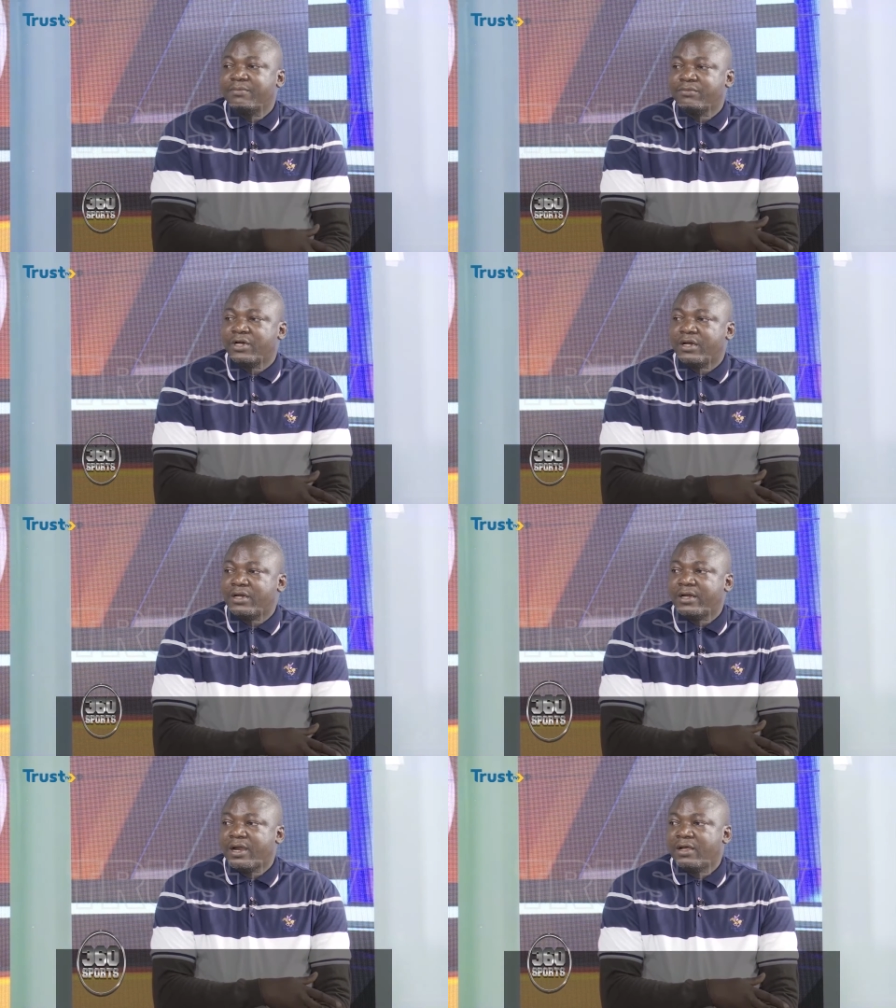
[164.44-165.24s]

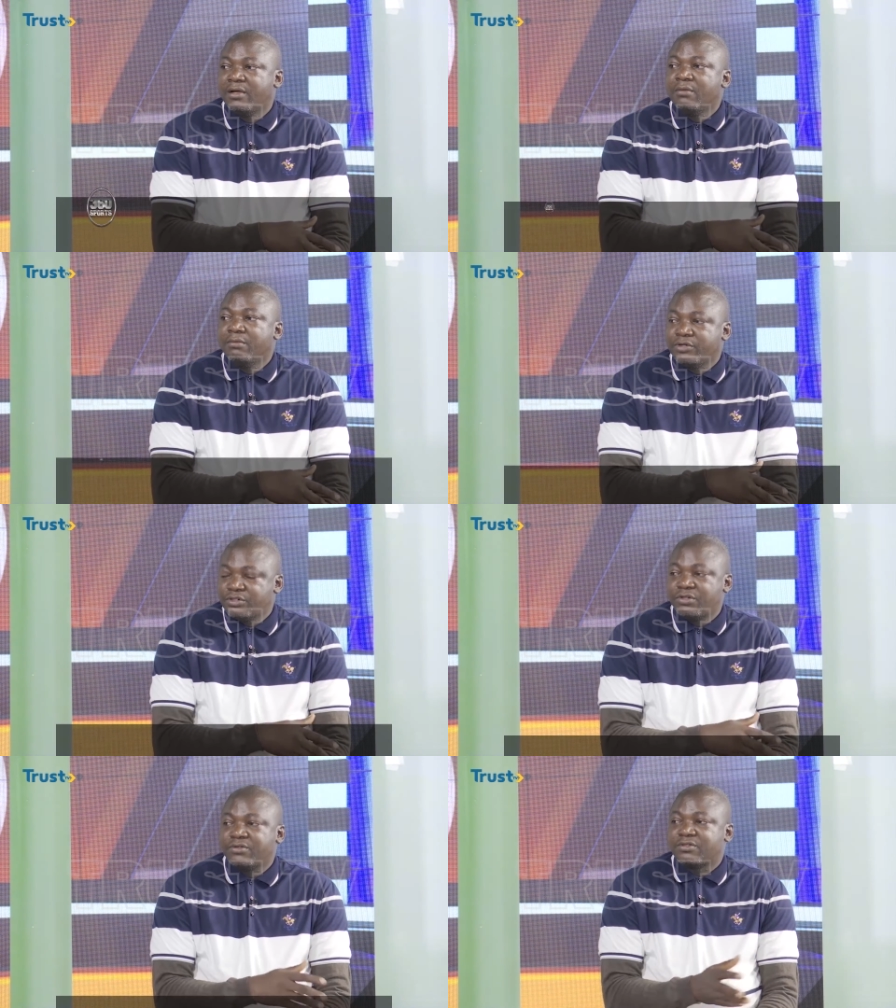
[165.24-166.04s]

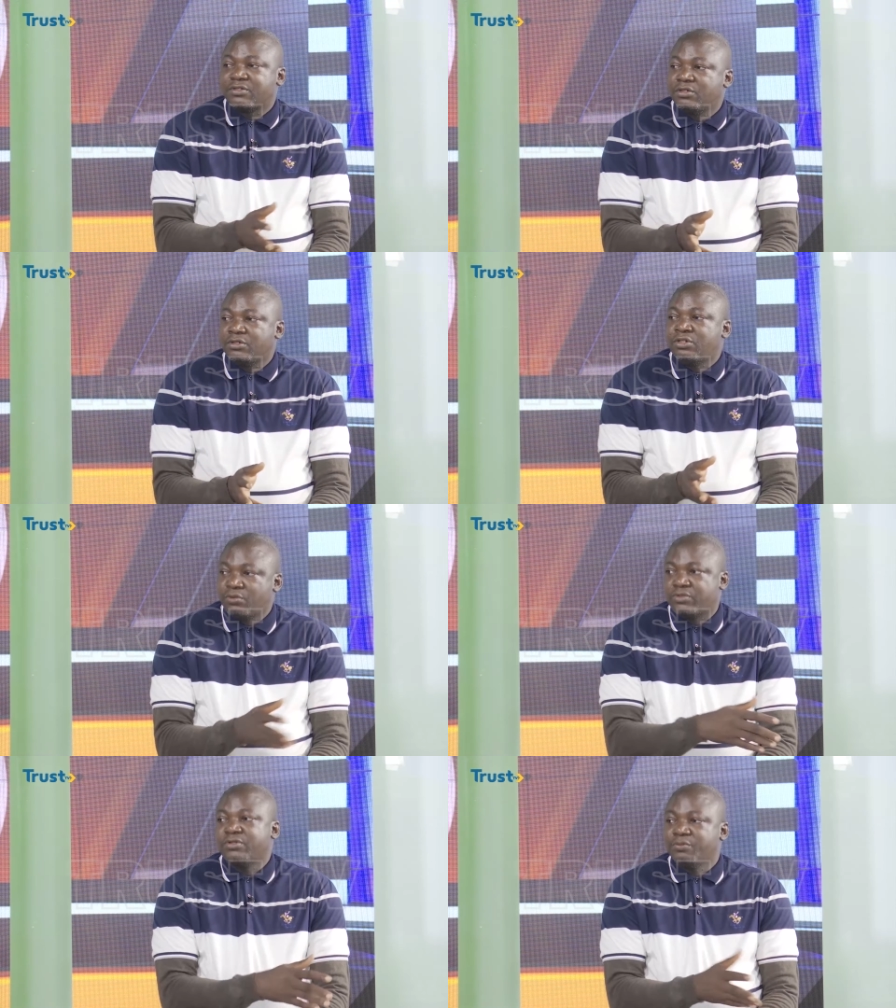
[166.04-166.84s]
Mauritius, she
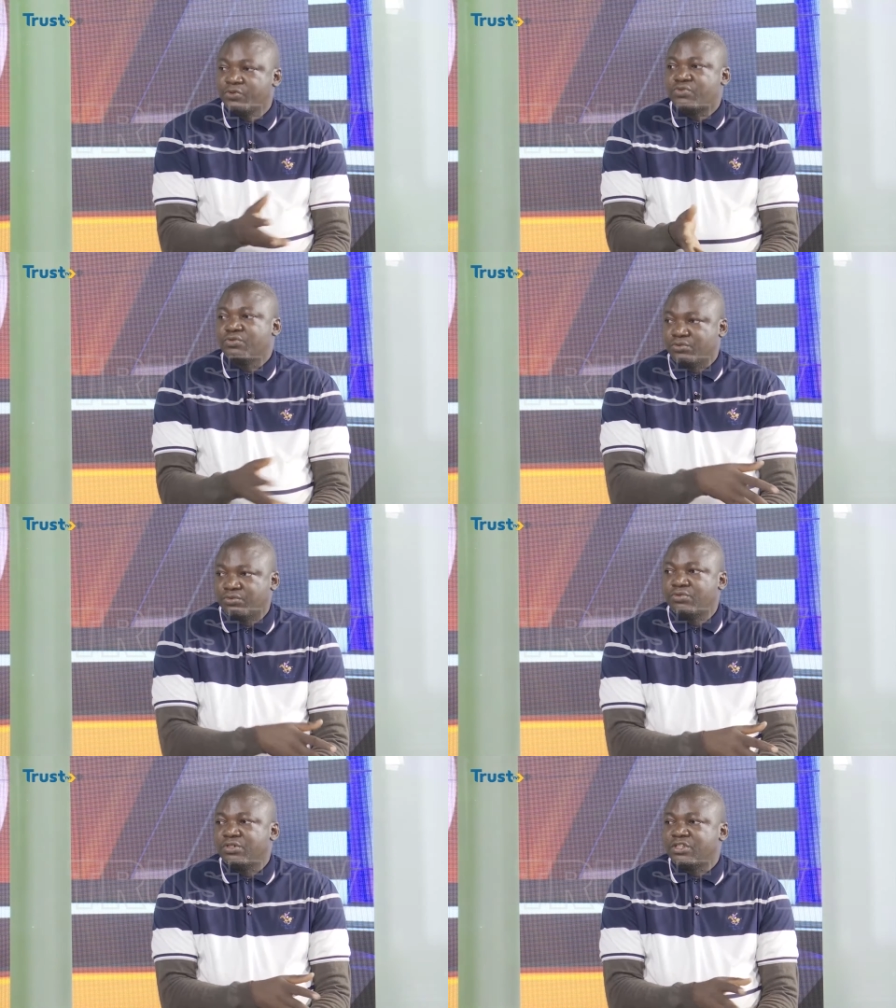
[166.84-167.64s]
was unable to
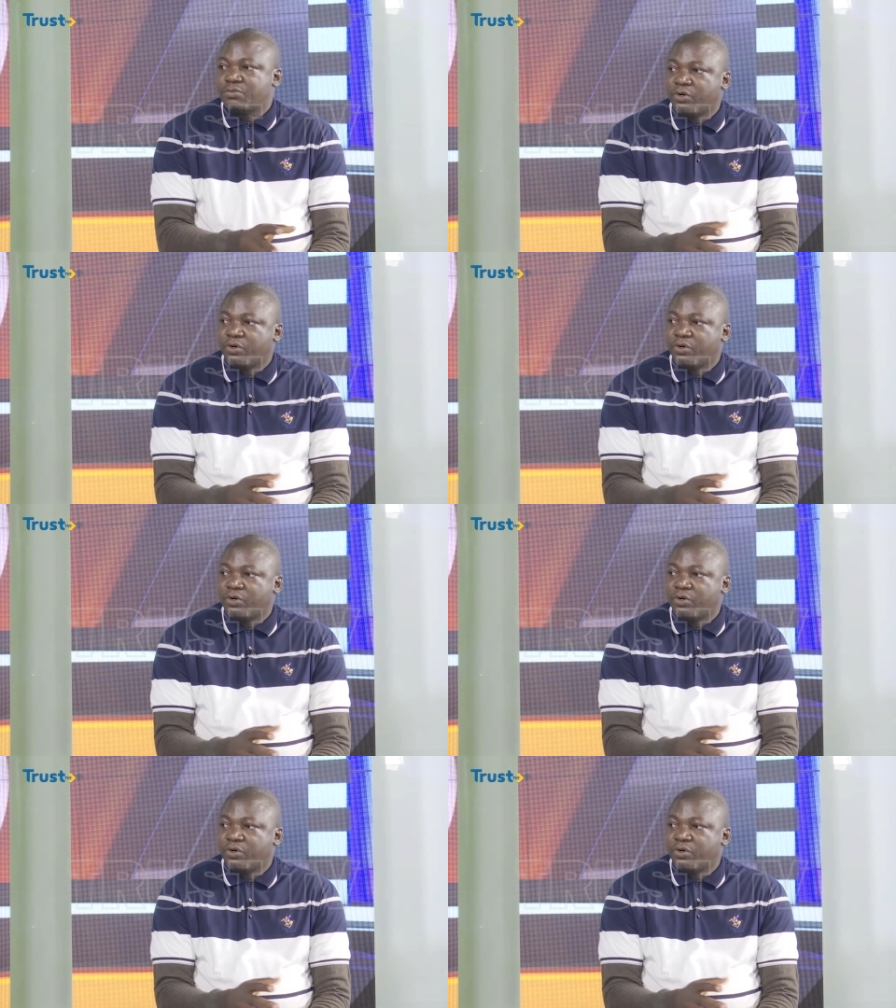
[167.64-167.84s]
do this.